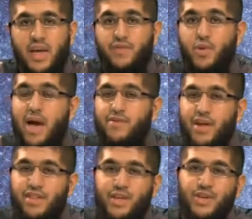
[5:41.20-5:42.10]
If you have
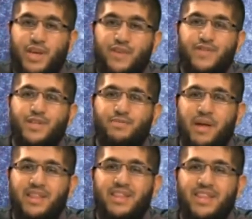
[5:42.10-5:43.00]
nothing to give this
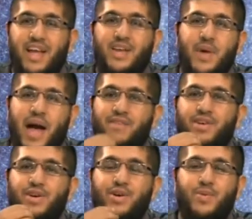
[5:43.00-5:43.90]
month, then you have
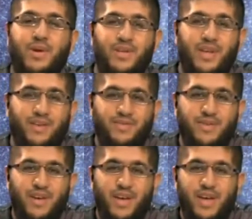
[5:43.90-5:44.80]
a good word to give.
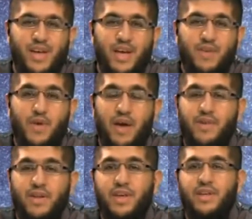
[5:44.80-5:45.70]
If you
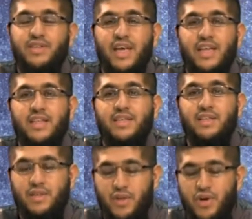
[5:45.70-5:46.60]
have nothing to say
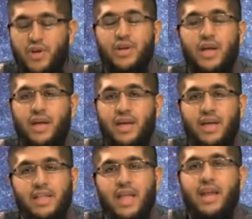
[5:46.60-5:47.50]
that good,
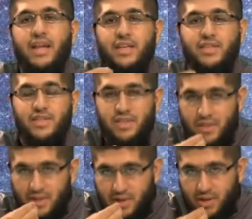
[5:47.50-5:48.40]
then at least
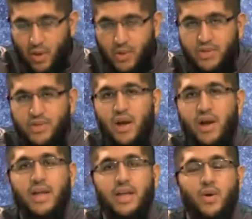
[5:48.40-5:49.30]
close your
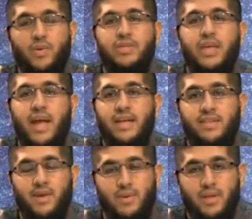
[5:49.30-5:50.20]
tongue and don't say
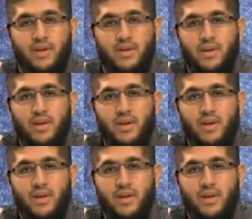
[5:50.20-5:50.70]
anything with it.